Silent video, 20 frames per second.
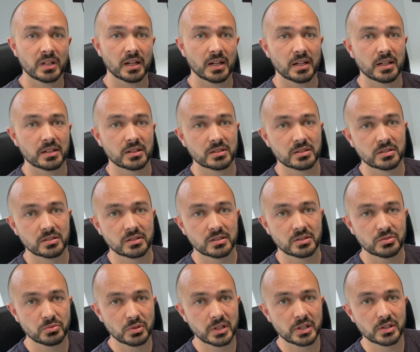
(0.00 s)
And it's
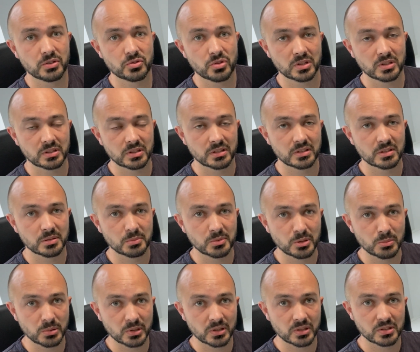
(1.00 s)
really interesting to
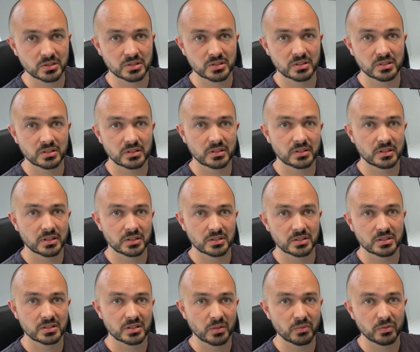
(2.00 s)
me because this
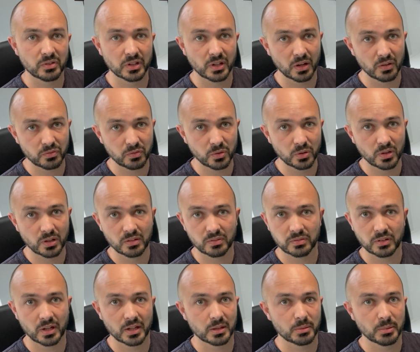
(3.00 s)
is something I thought
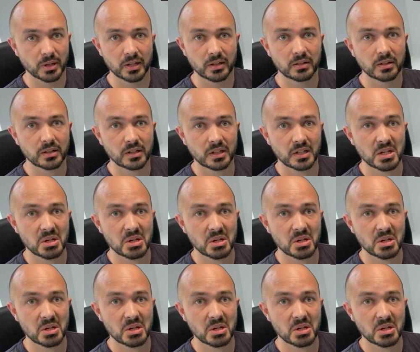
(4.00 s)
of like about